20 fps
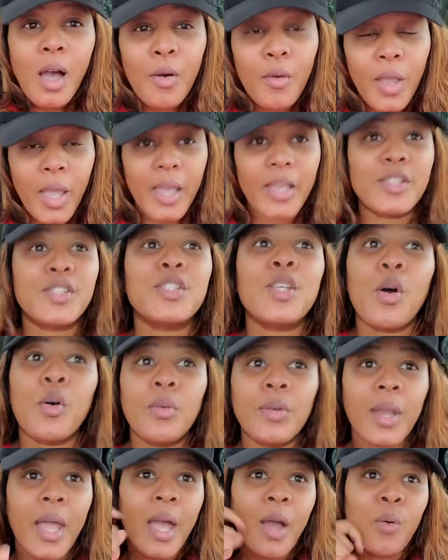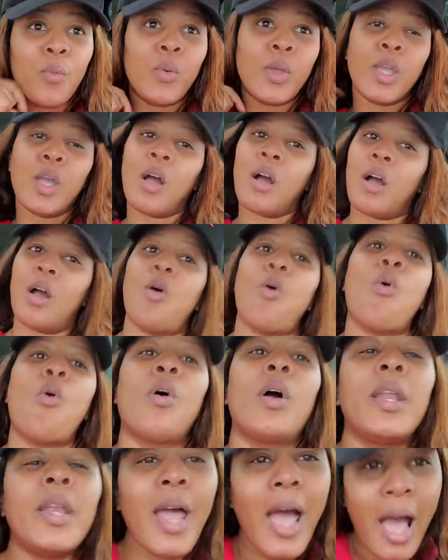Okay, so now we are
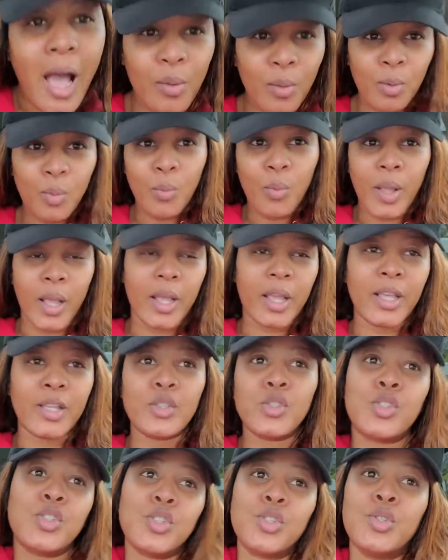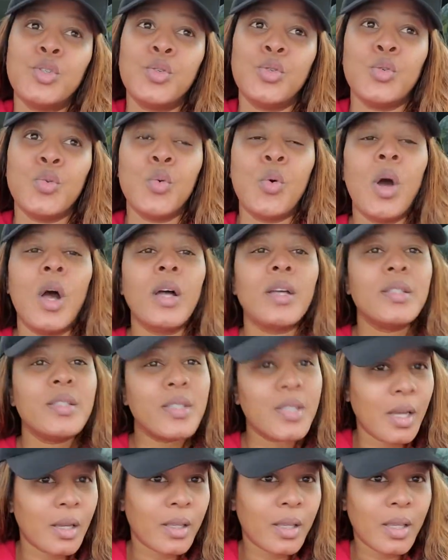on our way to
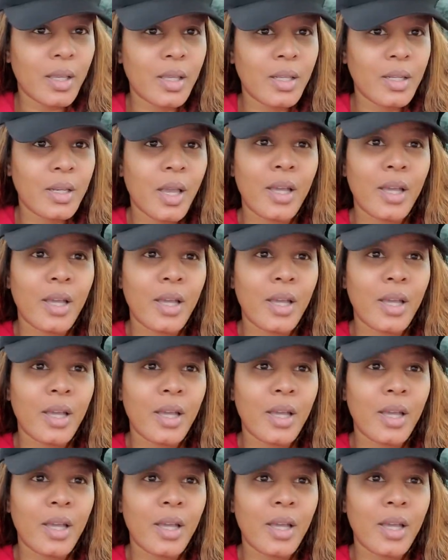Dunkin'